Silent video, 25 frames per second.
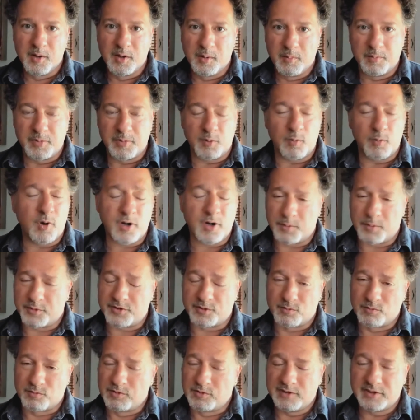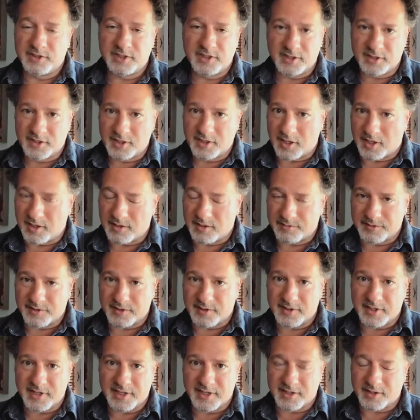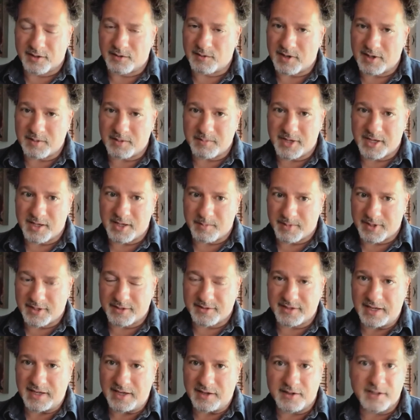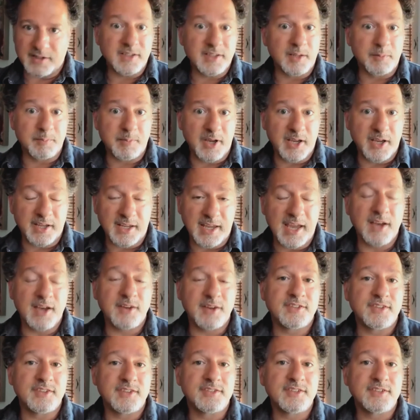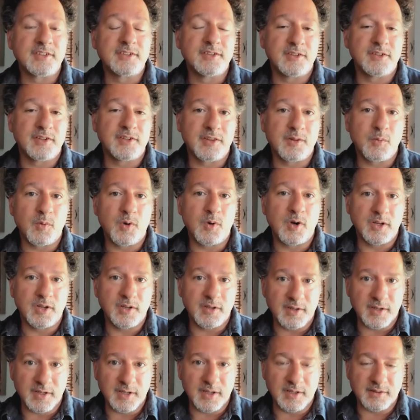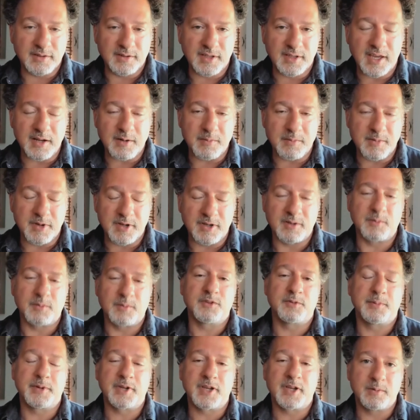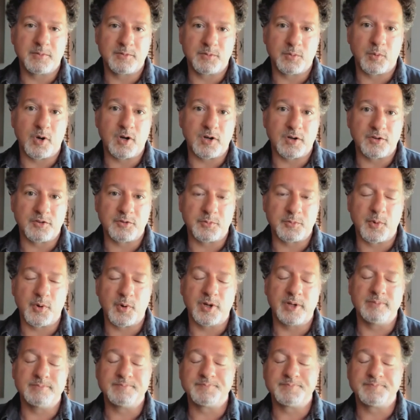But Walker was a really good golfer and a great man about town. He liked buying houses, including the one in Kennebunk, which becomes Walker's Point.